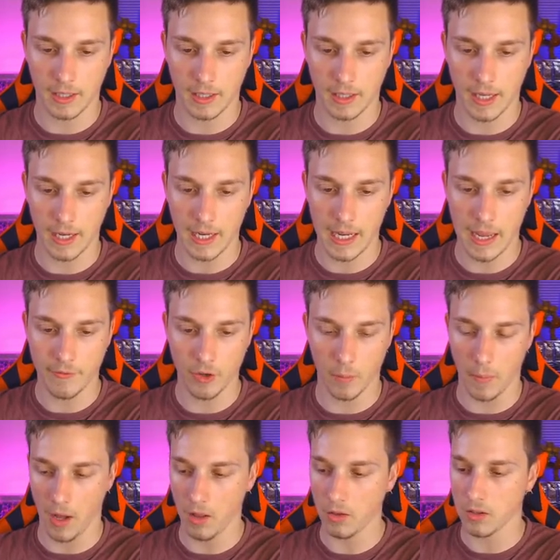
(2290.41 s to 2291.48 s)
Can I have your
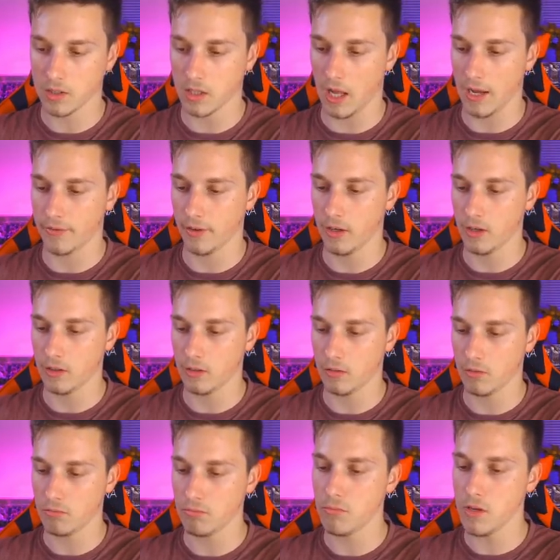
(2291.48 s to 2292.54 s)
bulk, Slifer?
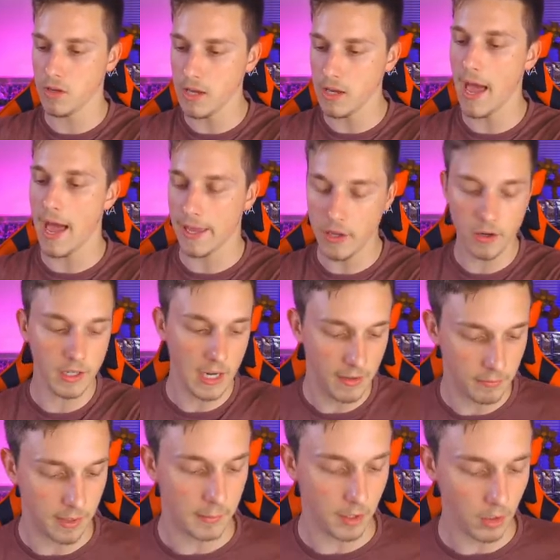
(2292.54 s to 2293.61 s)
Yeah, you can have
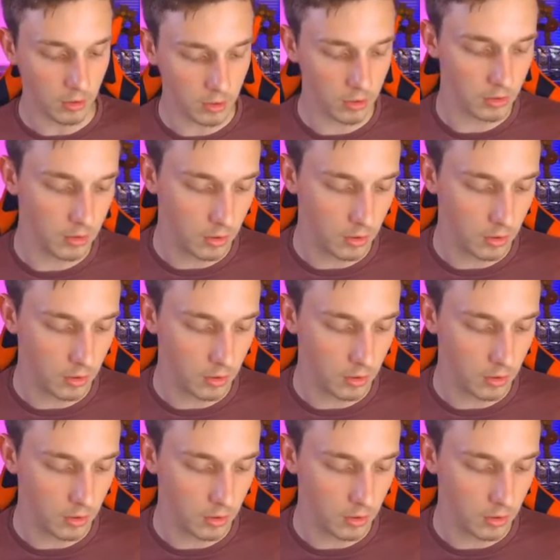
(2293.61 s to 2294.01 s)
my bulk.